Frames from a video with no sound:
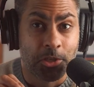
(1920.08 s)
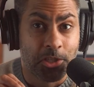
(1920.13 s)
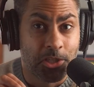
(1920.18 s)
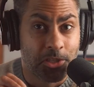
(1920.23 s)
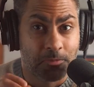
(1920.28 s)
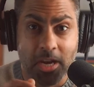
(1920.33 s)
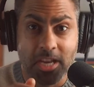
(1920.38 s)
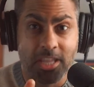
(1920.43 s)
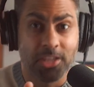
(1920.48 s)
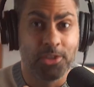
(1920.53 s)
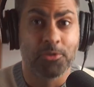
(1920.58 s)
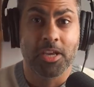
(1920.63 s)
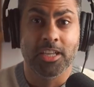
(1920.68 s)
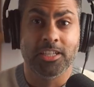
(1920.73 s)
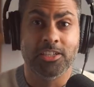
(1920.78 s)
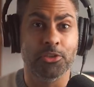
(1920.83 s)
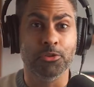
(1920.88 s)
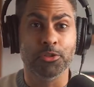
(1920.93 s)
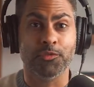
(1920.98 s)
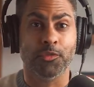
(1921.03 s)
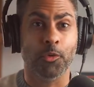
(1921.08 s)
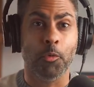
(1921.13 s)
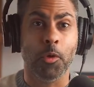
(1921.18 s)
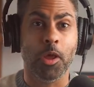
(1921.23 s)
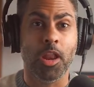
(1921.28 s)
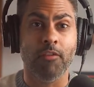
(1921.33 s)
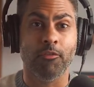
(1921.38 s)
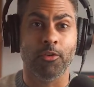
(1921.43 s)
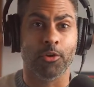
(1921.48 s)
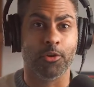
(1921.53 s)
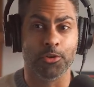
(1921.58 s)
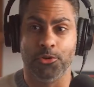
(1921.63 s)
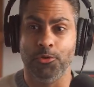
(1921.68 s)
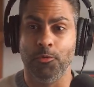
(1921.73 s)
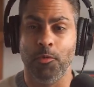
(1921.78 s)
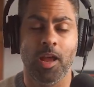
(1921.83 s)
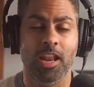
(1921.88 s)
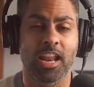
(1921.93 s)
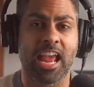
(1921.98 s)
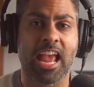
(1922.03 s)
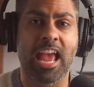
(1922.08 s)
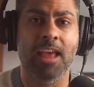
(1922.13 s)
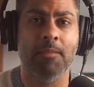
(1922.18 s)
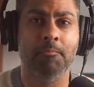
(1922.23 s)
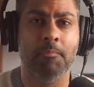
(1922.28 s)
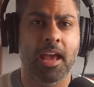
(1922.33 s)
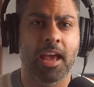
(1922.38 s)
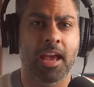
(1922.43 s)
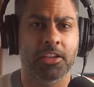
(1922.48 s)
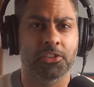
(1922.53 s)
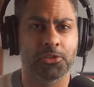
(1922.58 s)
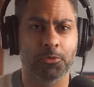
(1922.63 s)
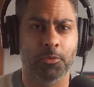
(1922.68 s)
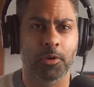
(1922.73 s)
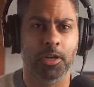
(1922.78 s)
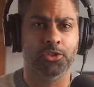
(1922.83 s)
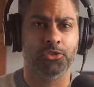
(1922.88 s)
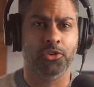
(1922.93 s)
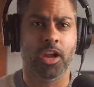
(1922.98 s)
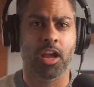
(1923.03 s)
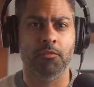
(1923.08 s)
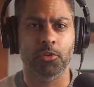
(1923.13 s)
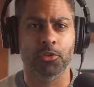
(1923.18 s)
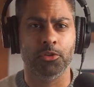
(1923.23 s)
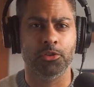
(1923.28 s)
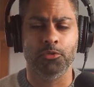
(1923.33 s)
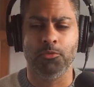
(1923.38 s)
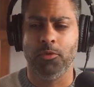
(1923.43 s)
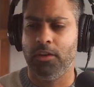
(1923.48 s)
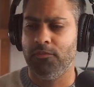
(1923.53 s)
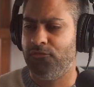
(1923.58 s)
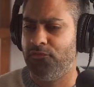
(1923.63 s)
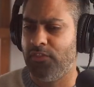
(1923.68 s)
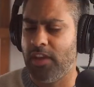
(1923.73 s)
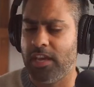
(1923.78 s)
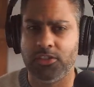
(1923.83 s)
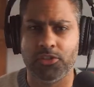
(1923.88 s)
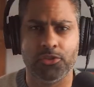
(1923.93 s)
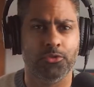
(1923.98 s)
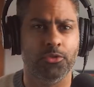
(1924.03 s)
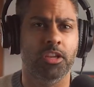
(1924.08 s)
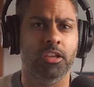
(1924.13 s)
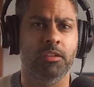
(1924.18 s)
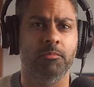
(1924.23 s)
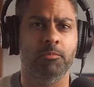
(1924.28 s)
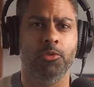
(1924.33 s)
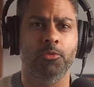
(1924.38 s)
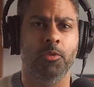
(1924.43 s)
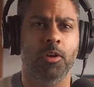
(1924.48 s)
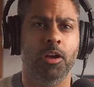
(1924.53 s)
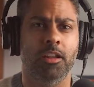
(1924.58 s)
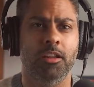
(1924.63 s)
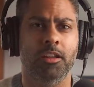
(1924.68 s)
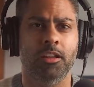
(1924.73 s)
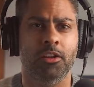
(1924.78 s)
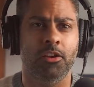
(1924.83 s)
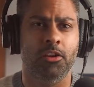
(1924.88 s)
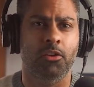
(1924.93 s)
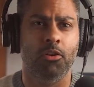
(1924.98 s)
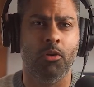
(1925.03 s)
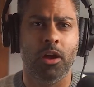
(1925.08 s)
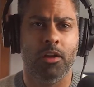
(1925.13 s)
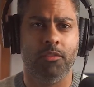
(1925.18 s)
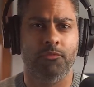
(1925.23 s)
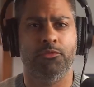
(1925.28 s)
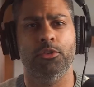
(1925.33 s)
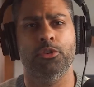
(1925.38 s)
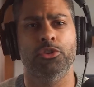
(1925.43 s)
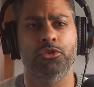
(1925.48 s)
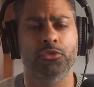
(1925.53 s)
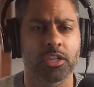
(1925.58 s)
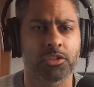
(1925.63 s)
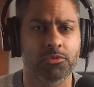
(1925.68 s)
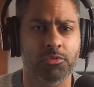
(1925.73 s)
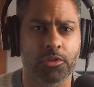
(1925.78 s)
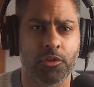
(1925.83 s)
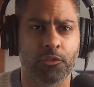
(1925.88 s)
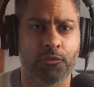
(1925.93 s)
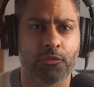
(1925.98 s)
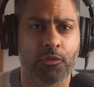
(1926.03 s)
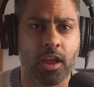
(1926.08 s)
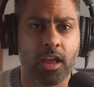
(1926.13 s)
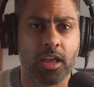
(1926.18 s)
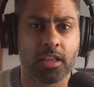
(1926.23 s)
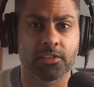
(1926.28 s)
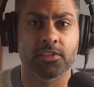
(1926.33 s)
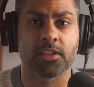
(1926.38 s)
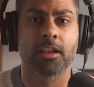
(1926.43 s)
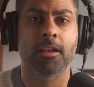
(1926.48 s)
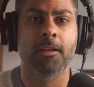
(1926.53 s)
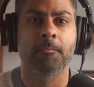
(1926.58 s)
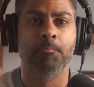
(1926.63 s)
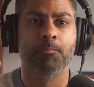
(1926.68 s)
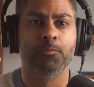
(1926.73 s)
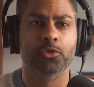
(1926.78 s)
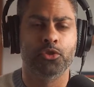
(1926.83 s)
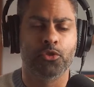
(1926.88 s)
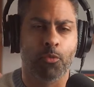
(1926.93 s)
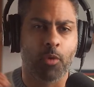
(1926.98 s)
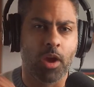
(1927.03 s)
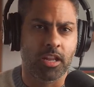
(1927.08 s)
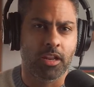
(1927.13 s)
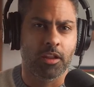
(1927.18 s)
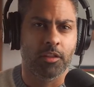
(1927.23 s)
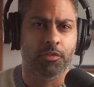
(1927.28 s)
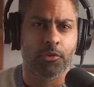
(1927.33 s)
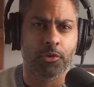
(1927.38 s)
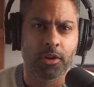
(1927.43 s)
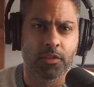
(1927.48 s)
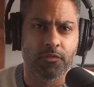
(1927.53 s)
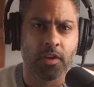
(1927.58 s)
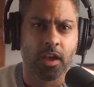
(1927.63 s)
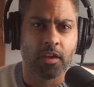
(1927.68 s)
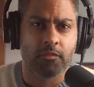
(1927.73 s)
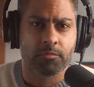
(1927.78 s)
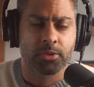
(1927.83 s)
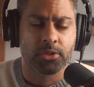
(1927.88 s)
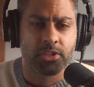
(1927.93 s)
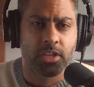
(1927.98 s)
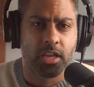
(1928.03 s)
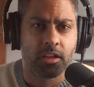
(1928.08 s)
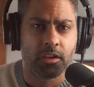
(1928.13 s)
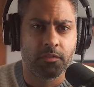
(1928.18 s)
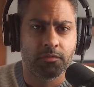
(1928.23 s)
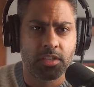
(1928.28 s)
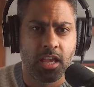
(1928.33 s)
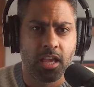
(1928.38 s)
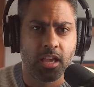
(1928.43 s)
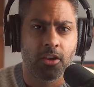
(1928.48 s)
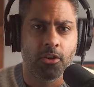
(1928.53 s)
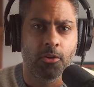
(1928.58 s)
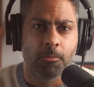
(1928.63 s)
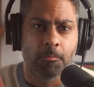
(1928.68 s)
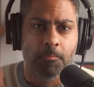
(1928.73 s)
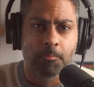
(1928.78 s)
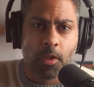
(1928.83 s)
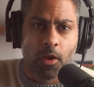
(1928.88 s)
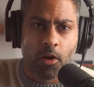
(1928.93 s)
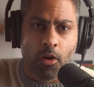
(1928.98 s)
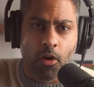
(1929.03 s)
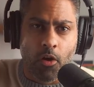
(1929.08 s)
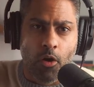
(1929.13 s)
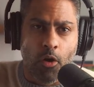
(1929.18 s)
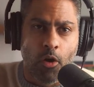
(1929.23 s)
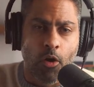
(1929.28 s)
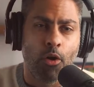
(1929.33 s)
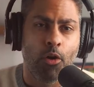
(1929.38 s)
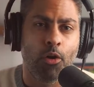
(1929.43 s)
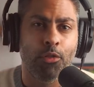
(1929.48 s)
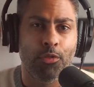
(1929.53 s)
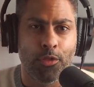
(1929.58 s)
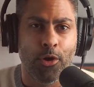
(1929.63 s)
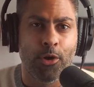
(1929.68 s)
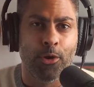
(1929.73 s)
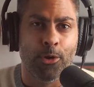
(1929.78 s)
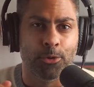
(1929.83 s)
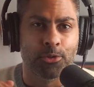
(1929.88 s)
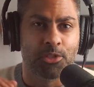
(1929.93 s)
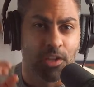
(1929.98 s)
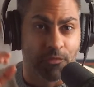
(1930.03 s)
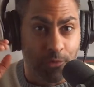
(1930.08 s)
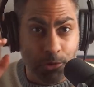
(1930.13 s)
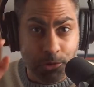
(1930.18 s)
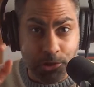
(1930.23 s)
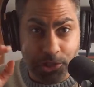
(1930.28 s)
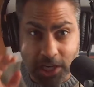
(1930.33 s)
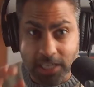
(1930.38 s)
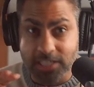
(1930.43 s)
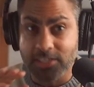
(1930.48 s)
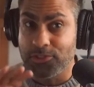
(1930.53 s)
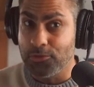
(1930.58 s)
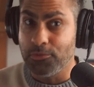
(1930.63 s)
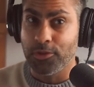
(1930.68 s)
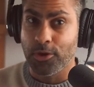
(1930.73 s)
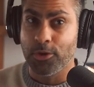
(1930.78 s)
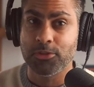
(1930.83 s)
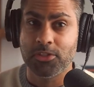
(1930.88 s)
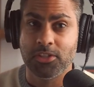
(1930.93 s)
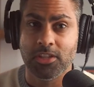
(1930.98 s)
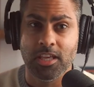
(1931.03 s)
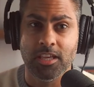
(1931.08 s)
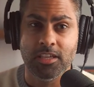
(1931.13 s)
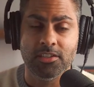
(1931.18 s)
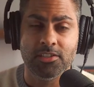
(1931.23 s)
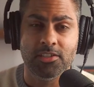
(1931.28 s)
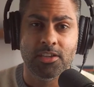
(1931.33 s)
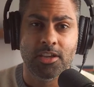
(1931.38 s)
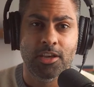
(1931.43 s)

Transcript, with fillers: is money you get to use for whatever. You want handbags, you want travel, you want face cream, you want to go out for drinks with your friends. 20 to 35% of take home. All those, if you just do those things,